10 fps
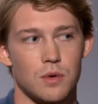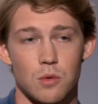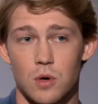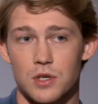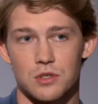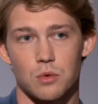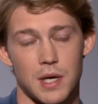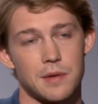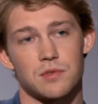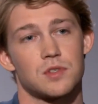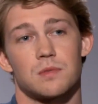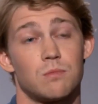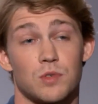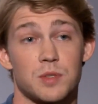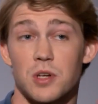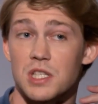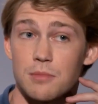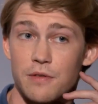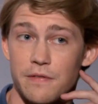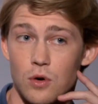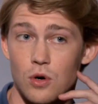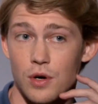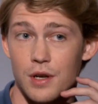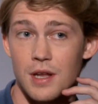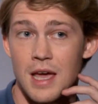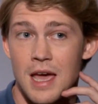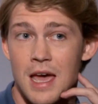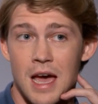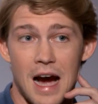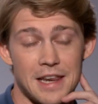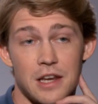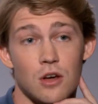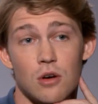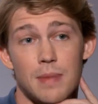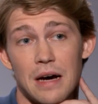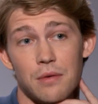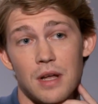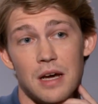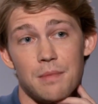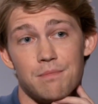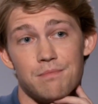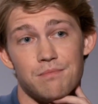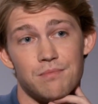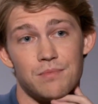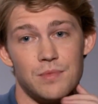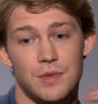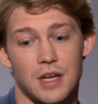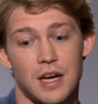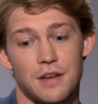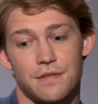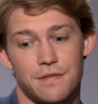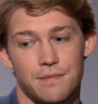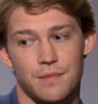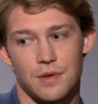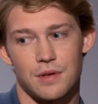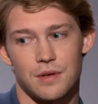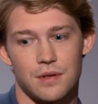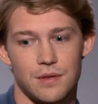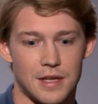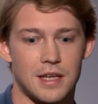who he was or what he was responsible for. And I didn't know about the kind of the